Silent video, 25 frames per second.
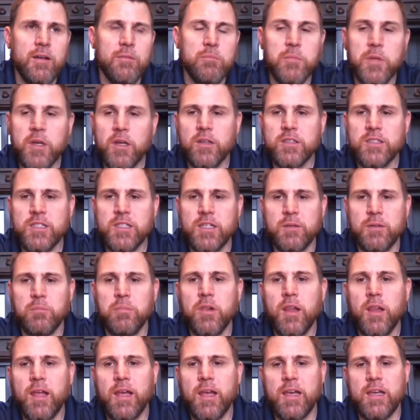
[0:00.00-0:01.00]
bills in
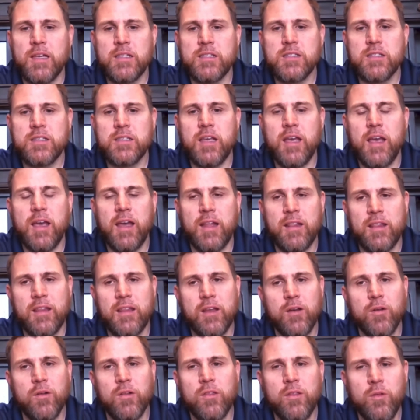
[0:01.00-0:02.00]
place and
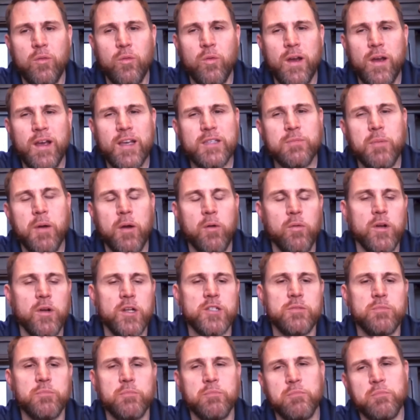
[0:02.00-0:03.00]
the ways by
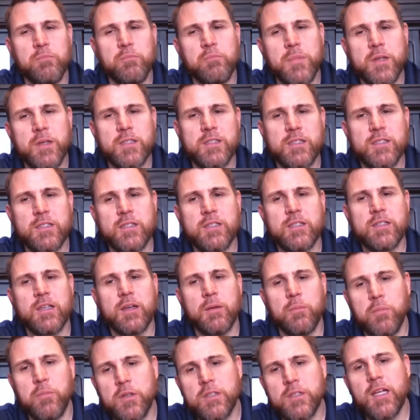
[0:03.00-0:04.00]
which businesses
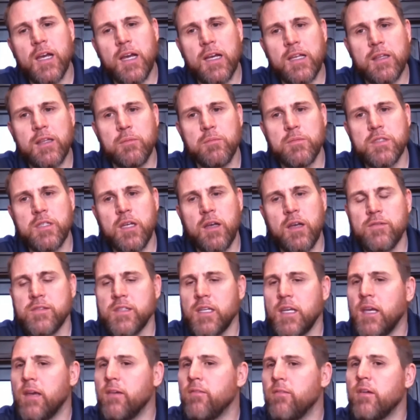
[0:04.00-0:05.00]
can protect themselves,
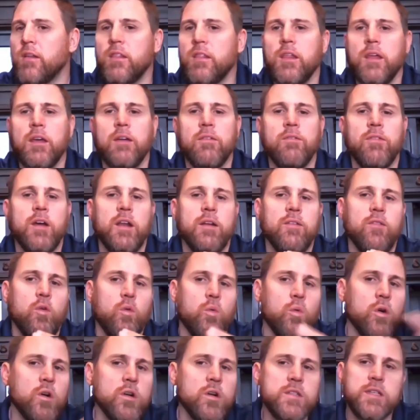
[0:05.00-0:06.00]
even in the event of a
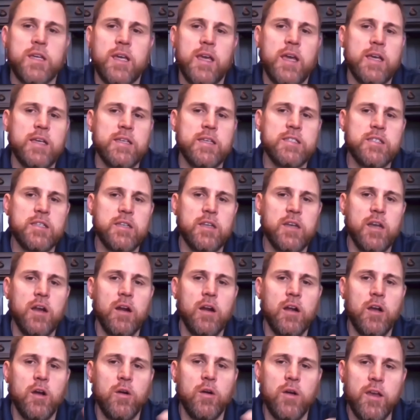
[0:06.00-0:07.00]
worst case
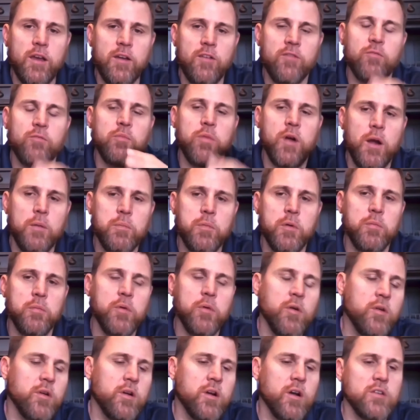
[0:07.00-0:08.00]
scenario, if proper
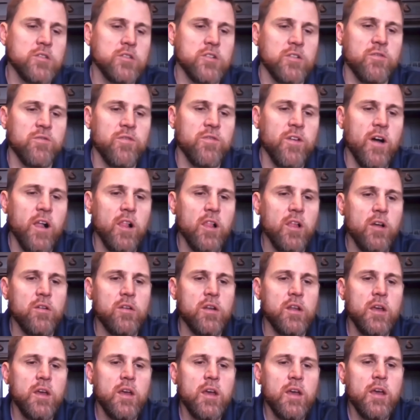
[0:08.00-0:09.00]
protocols are
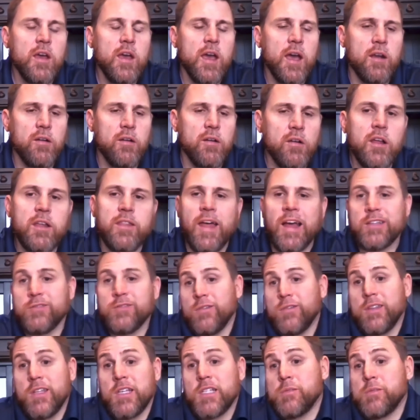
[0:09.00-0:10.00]
followed. And really that's
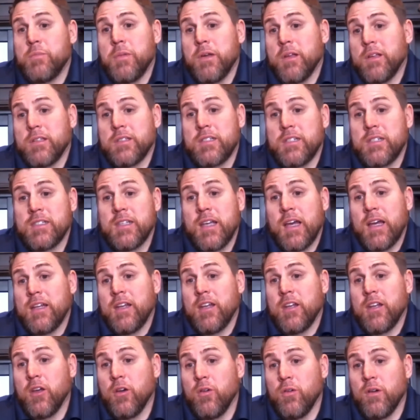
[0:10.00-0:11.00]
what this bill is designed
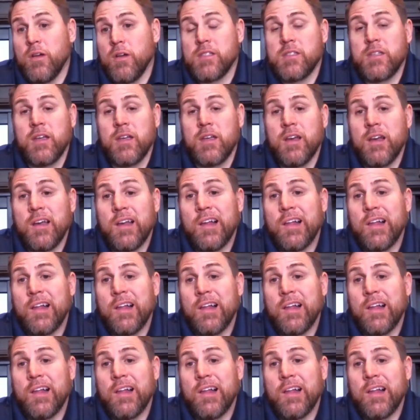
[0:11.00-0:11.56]
to do, is